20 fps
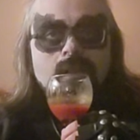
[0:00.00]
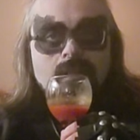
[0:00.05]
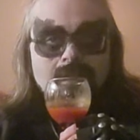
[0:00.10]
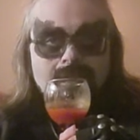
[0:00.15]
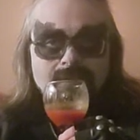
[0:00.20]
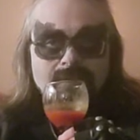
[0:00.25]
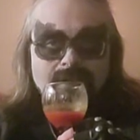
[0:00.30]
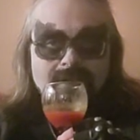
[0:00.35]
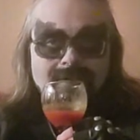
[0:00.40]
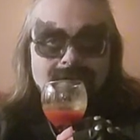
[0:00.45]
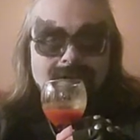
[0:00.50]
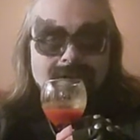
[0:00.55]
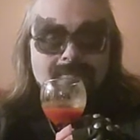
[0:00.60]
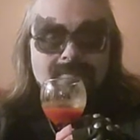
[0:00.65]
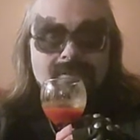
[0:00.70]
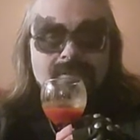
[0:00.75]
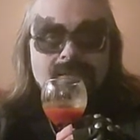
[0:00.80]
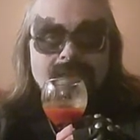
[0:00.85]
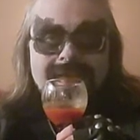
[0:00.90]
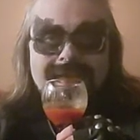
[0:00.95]
leave a
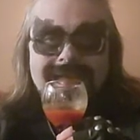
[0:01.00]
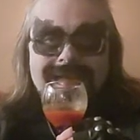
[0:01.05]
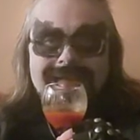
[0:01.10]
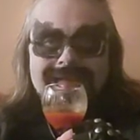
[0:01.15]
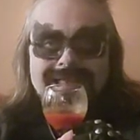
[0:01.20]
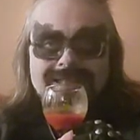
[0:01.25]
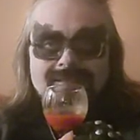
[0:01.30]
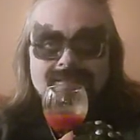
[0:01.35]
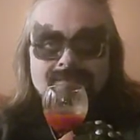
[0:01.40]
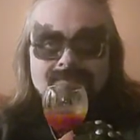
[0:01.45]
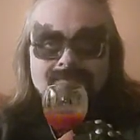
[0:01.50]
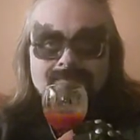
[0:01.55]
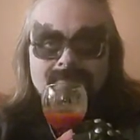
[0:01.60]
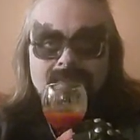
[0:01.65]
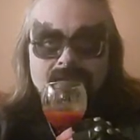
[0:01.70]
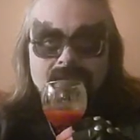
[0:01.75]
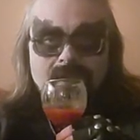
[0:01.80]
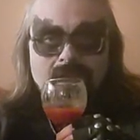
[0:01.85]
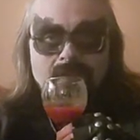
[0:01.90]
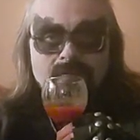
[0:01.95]
comment, and
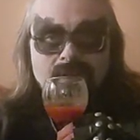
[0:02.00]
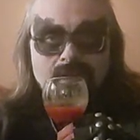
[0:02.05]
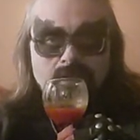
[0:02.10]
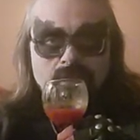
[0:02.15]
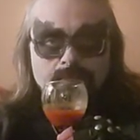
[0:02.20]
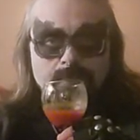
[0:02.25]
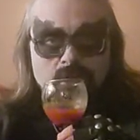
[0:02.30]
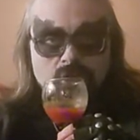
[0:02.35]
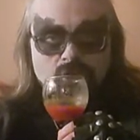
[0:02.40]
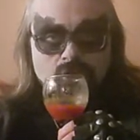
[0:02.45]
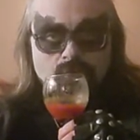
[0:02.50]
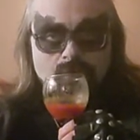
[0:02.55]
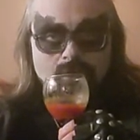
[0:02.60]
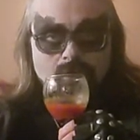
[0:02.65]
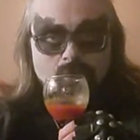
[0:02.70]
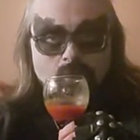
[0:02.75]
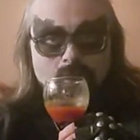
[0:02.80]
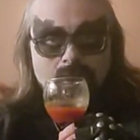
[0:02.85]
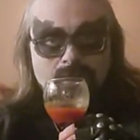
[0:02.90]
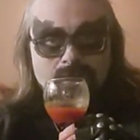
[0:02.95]
if you have any special
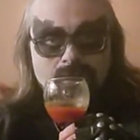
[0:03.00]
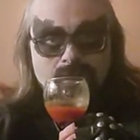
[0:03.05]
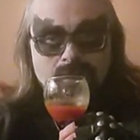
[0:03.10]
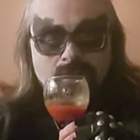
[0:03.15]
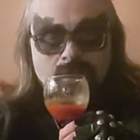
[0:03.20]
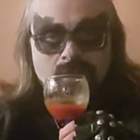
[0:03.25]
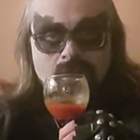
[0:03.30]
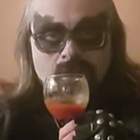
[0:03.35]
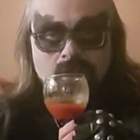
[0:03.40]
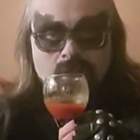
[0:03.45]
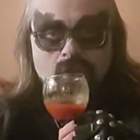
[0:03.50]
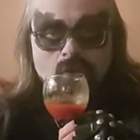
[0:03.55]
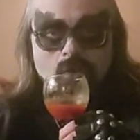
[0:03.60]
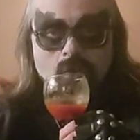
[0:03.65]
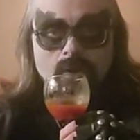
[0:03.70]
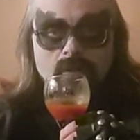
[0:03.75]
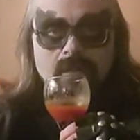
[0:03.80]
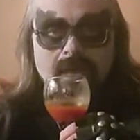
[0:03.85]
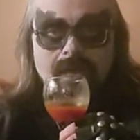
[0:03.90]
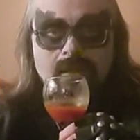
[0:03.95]
requests, you know
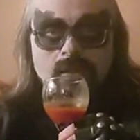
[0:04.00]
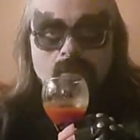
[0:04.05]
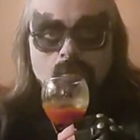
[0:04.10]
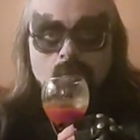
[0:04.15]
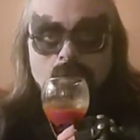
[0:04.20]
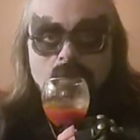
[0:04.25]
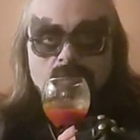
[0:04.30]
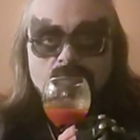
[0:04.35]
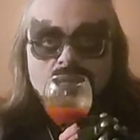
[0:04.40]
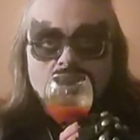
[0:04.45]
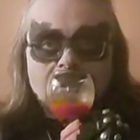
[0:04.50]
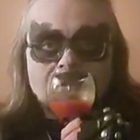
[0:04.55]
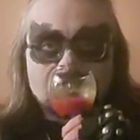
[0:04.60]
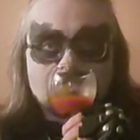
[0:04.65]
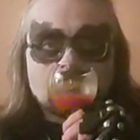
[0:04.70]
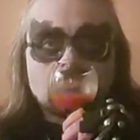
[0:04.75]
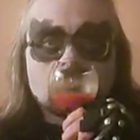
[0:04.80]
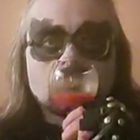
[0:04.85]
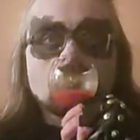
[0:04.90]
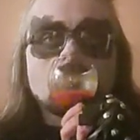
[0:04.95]
exactly where to find
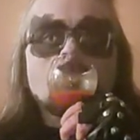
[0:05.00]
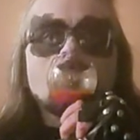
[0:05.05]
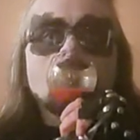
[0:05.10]
it.